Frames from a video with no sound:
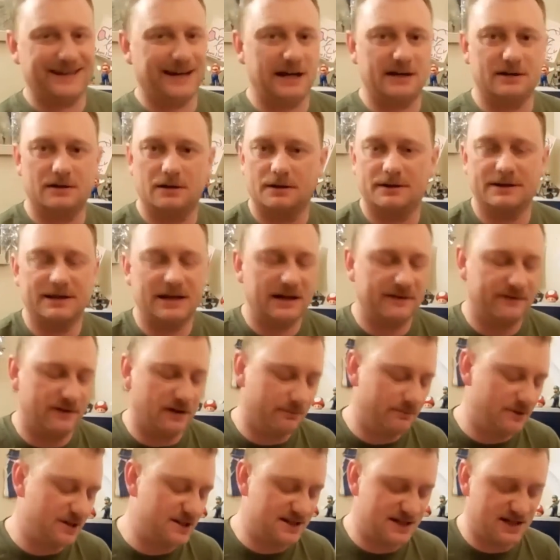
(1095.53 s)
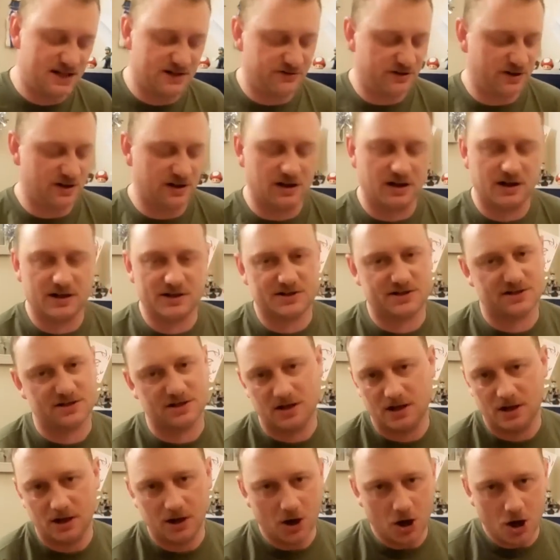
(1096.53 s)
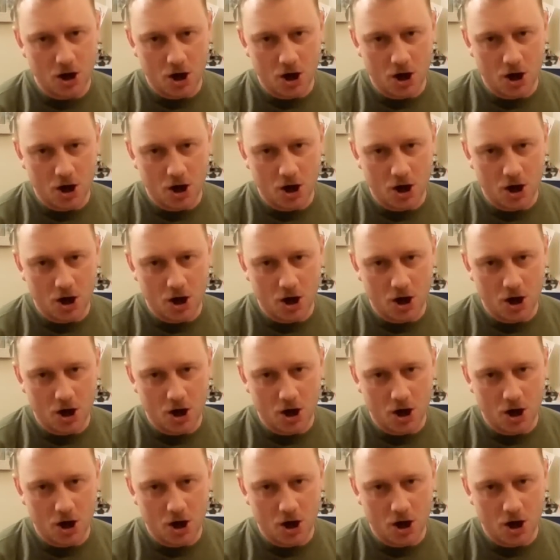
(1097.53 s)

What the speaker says: again never materialised